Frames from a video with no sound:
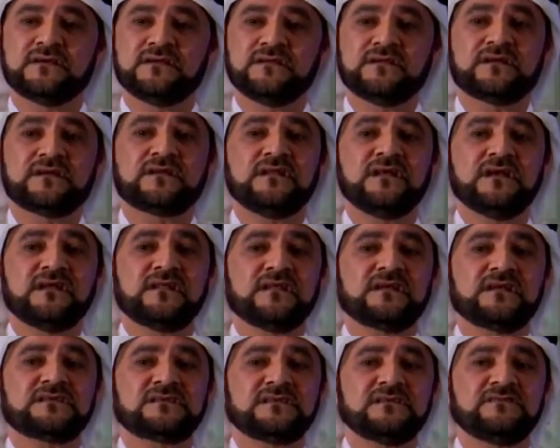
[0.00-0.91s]
declare
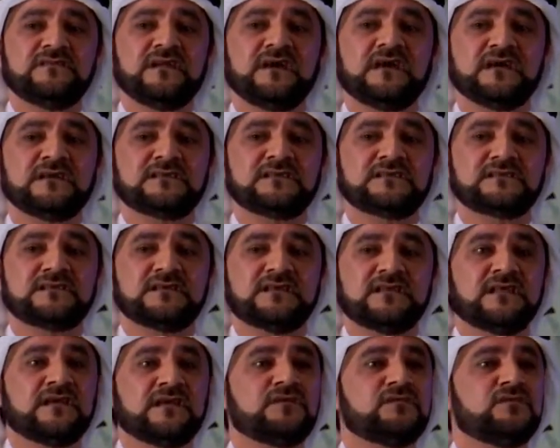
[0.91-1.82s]
they're civilized,
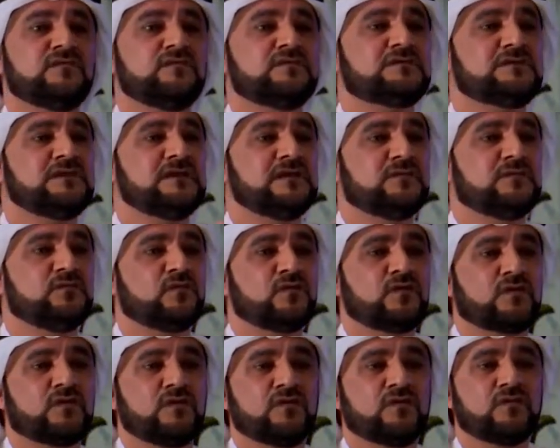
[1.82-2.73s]
they will see them
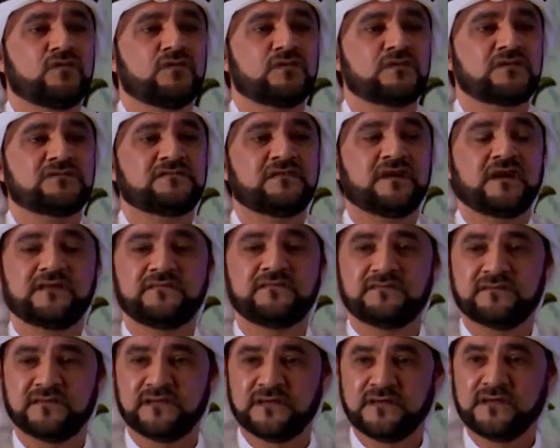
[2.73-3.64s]
working on those
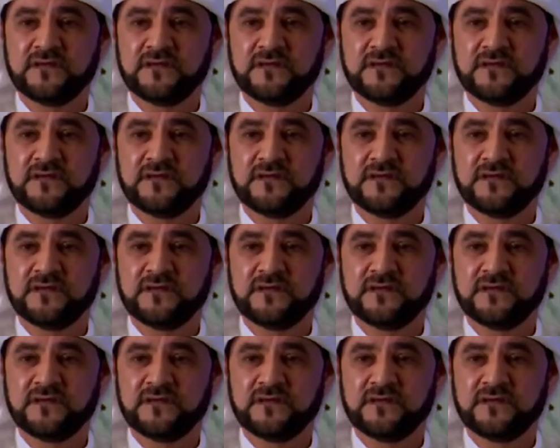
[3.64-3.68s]
5